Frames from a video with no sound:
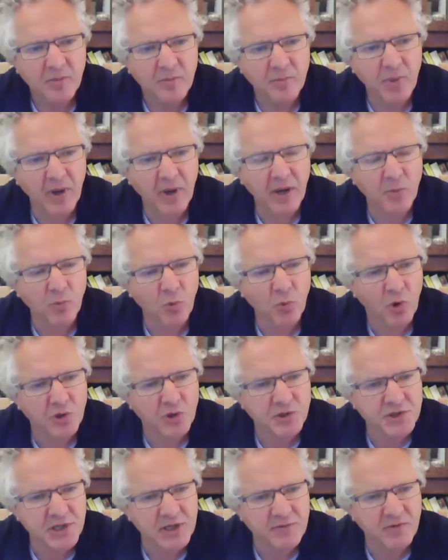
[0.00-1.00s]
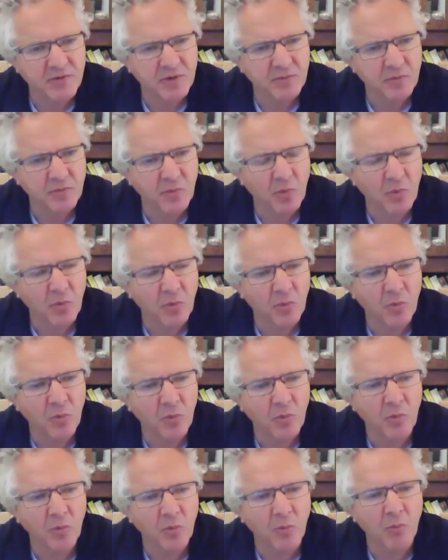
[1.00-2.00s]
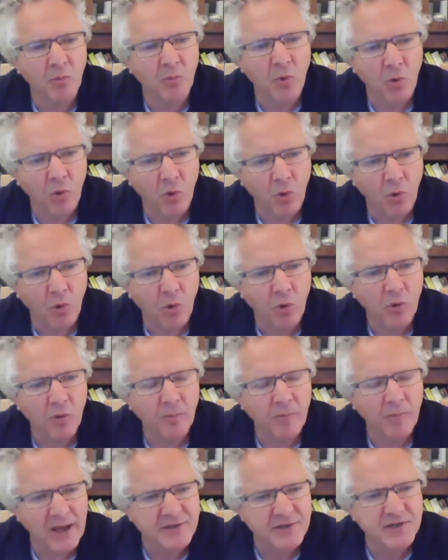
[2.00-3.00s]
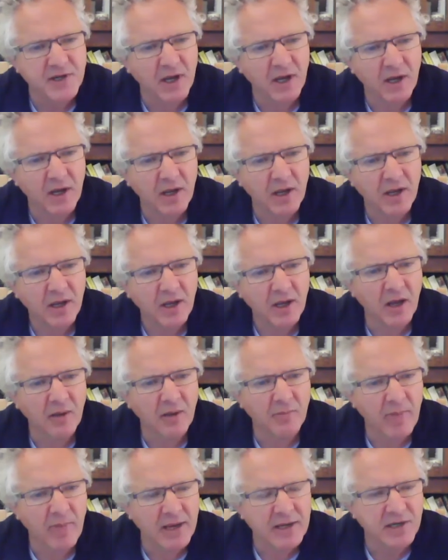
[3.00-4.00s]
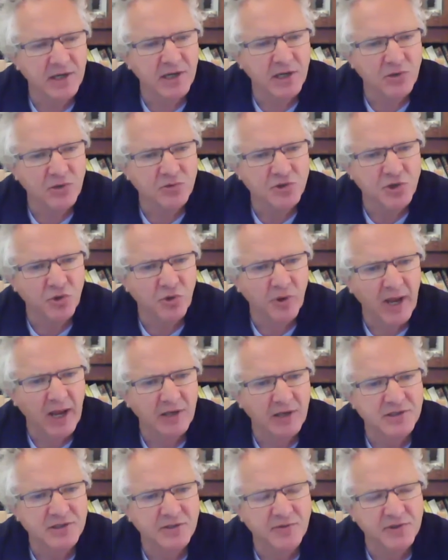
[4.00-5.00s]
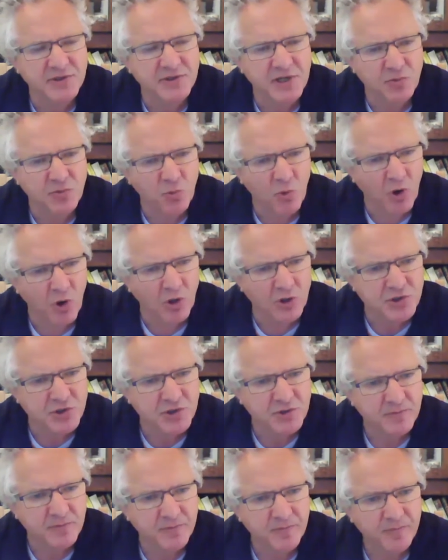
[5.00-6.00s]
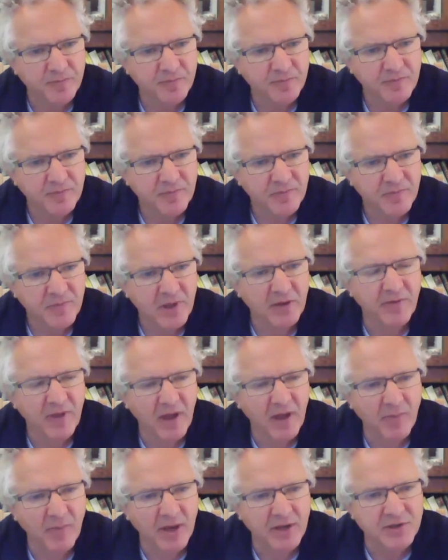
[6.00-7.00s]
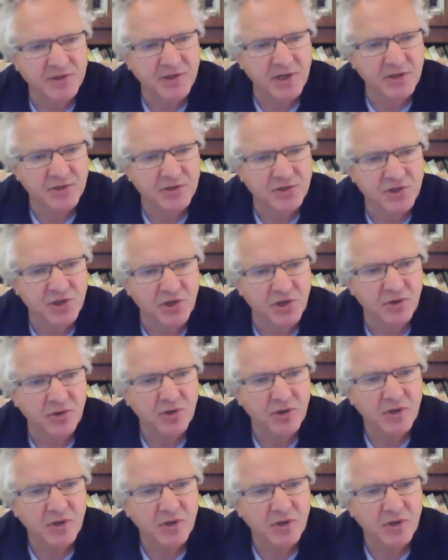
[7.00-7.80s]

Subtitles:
but it works even more better at making you do an activity worse, if that makes sense to you.